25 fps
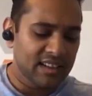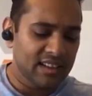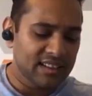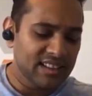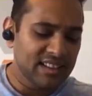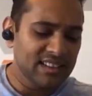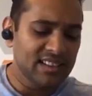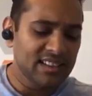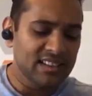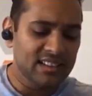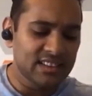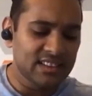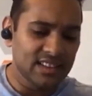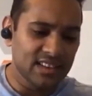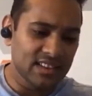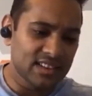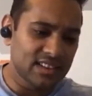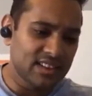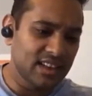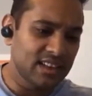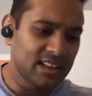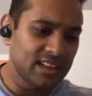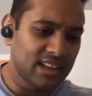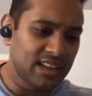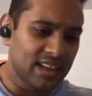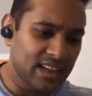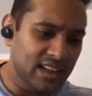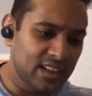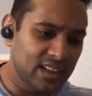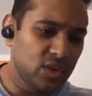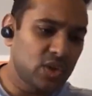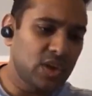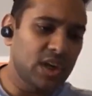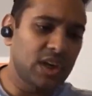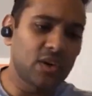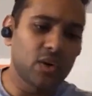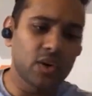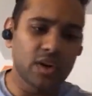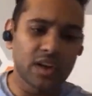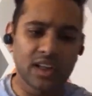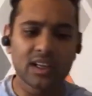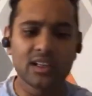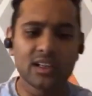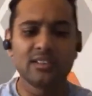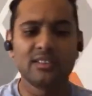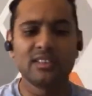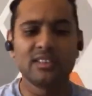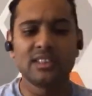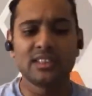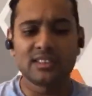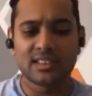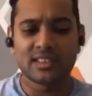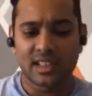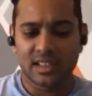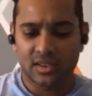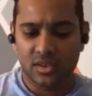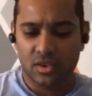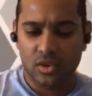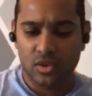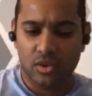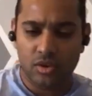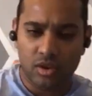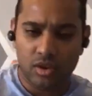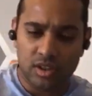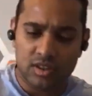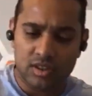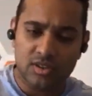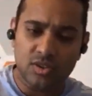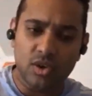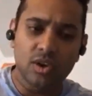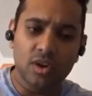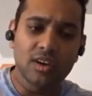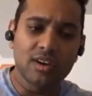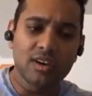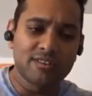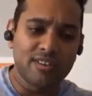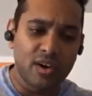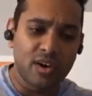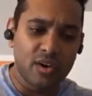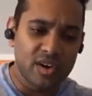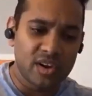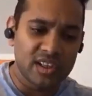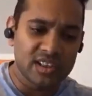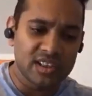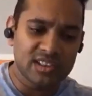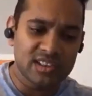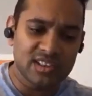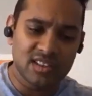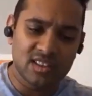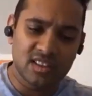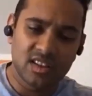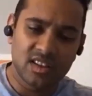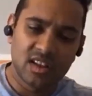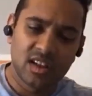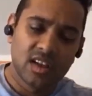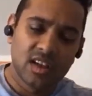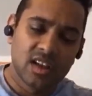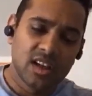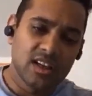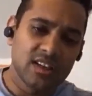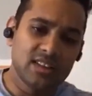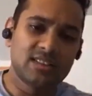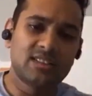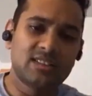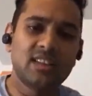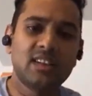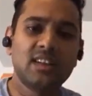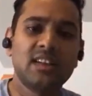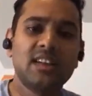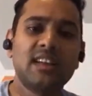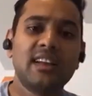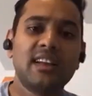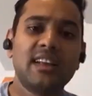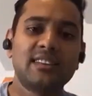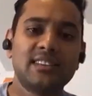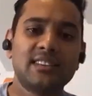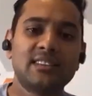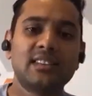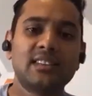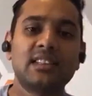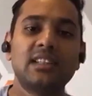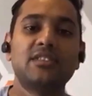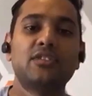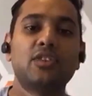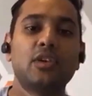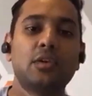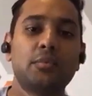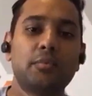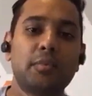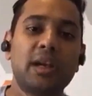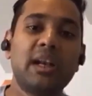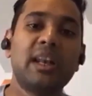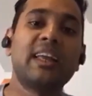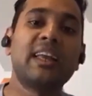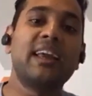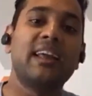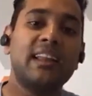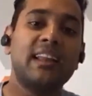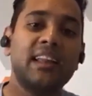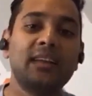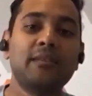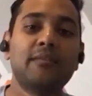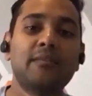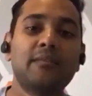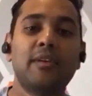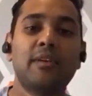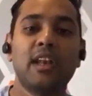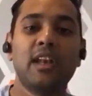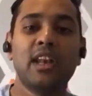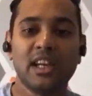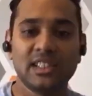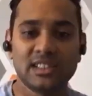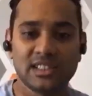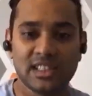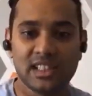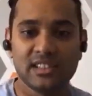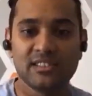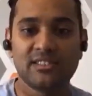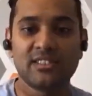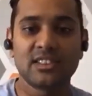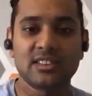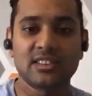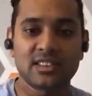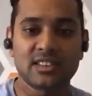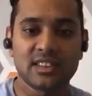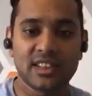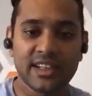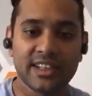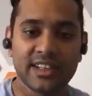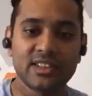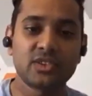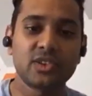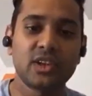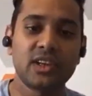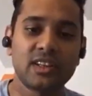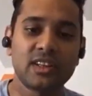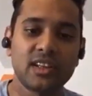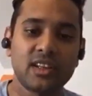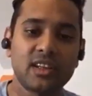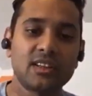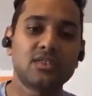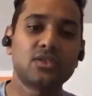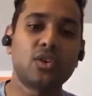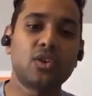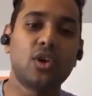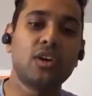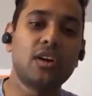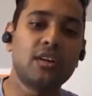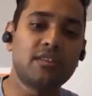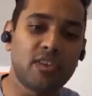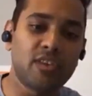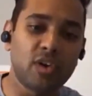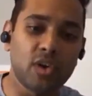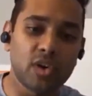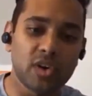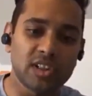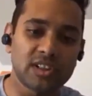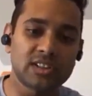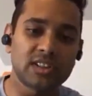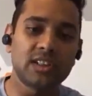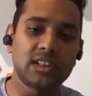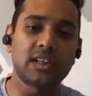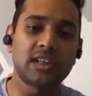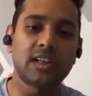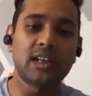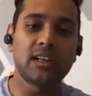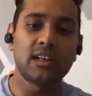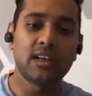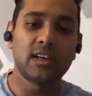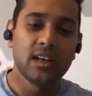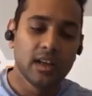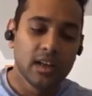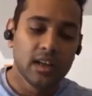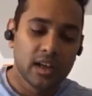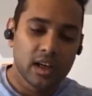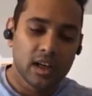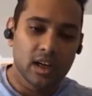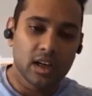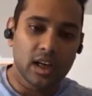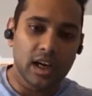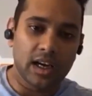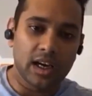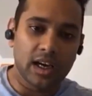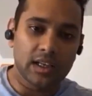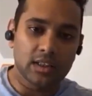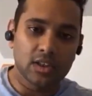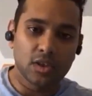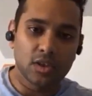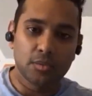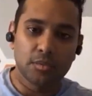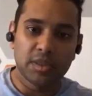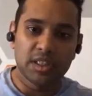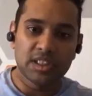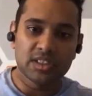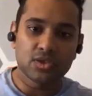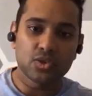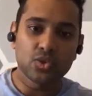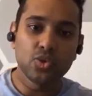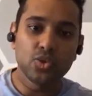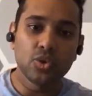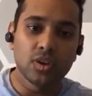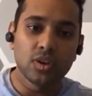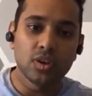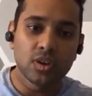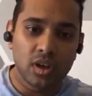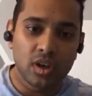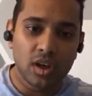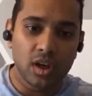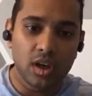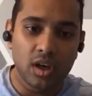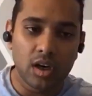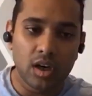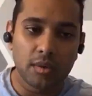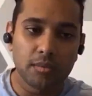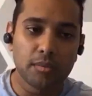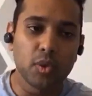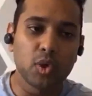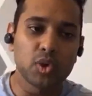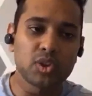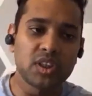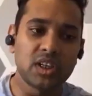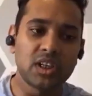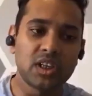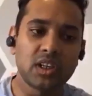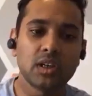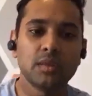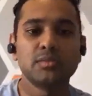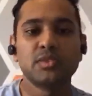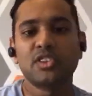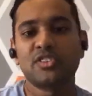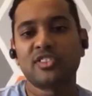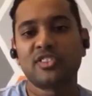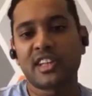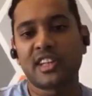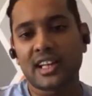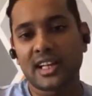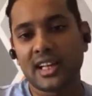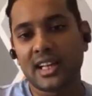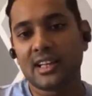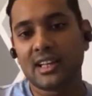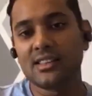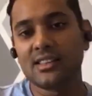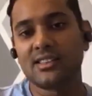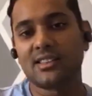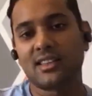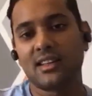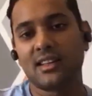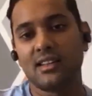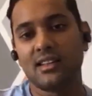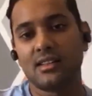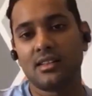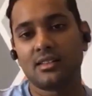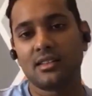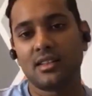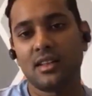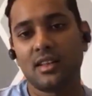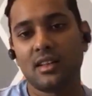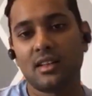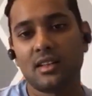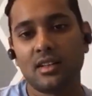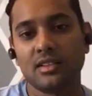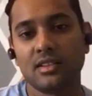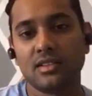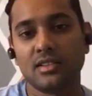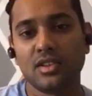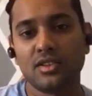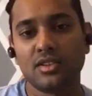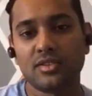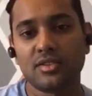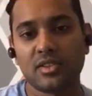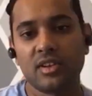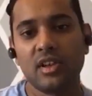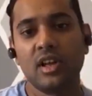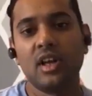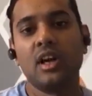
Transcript: I think the third thing that you cannot take away is that a solid foundation is really necessary for building any large edifice, right? So I think a solid foundation at your B school, both in terms of technical skills, in terms of